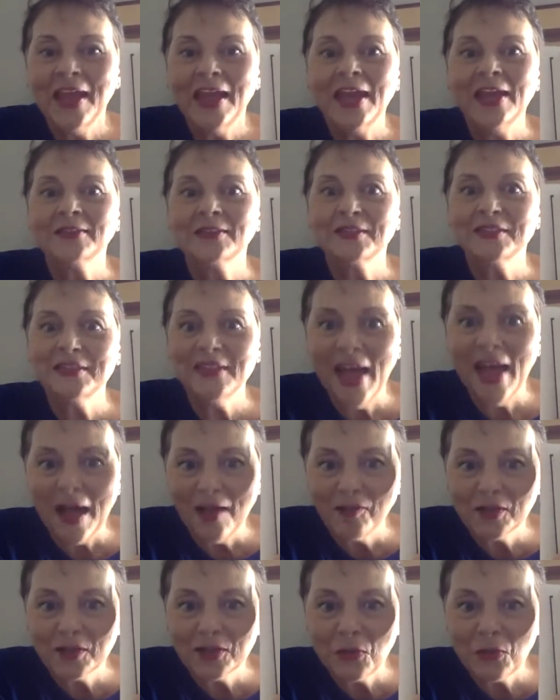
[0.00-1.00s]
is
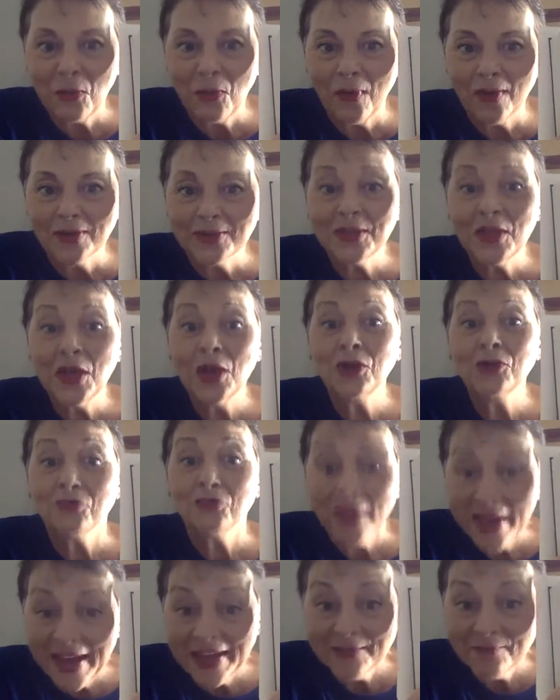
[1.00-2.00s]
Salvatore's
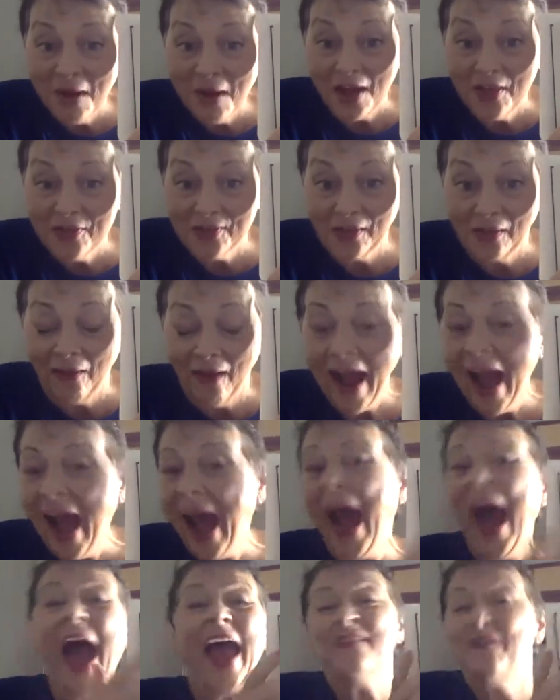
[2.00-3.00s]
grandmother.
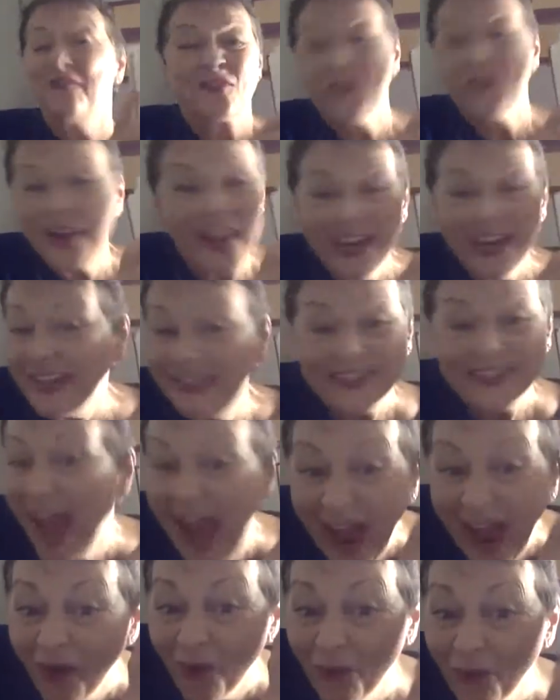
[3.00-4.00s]
I freaked
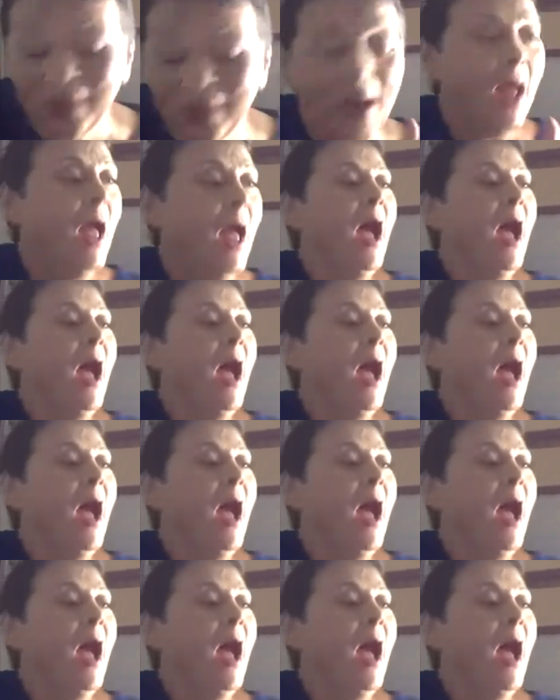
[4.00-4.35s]
out.